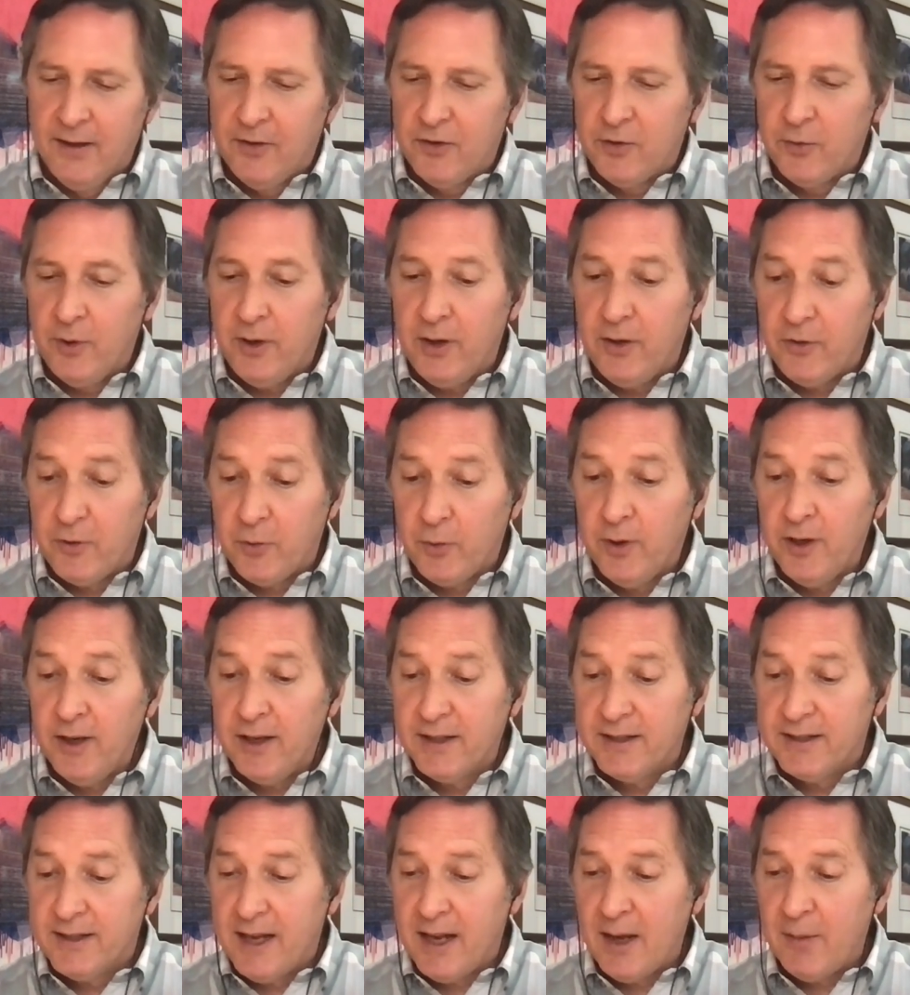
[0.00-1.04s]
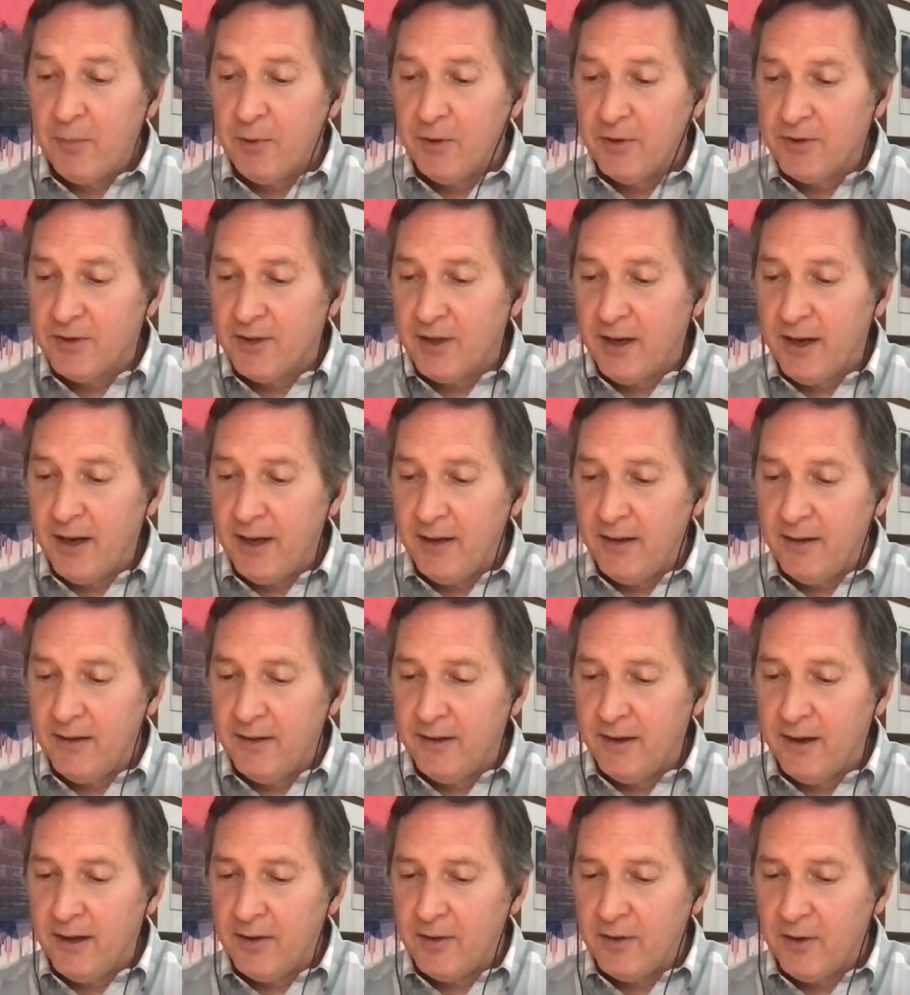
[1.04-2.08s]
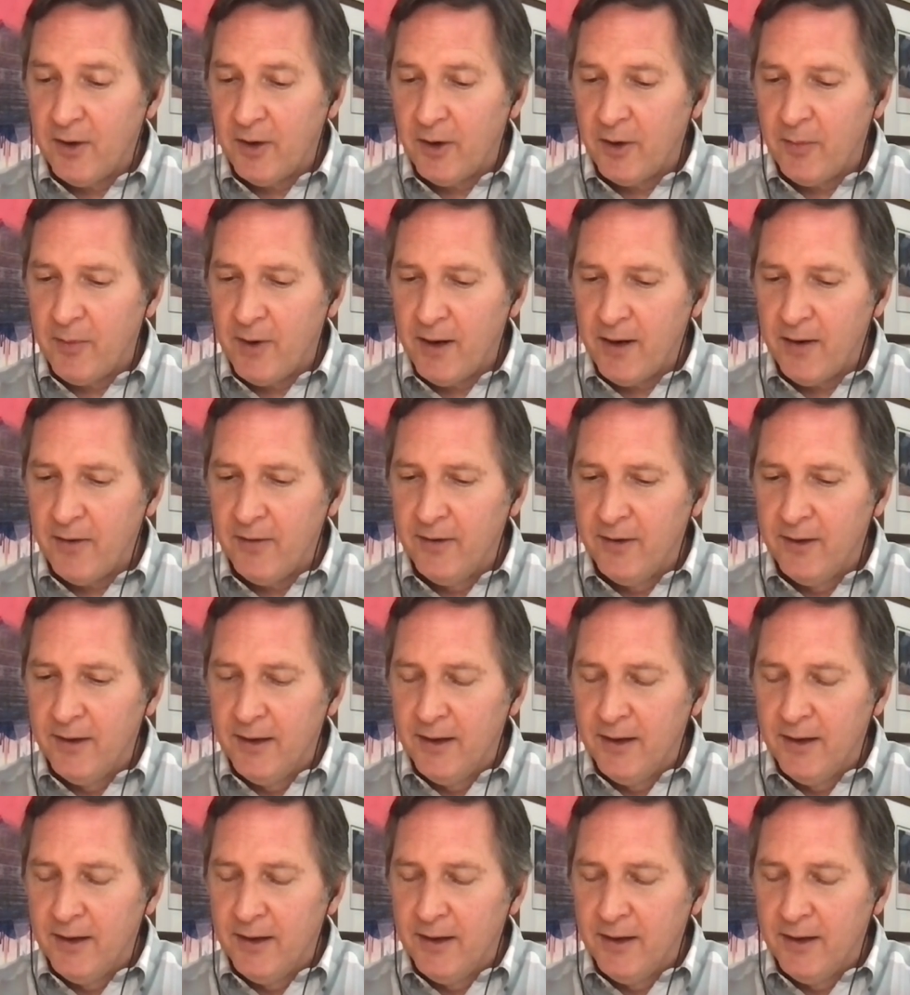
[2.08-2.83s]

Three three examples that I that I thought about.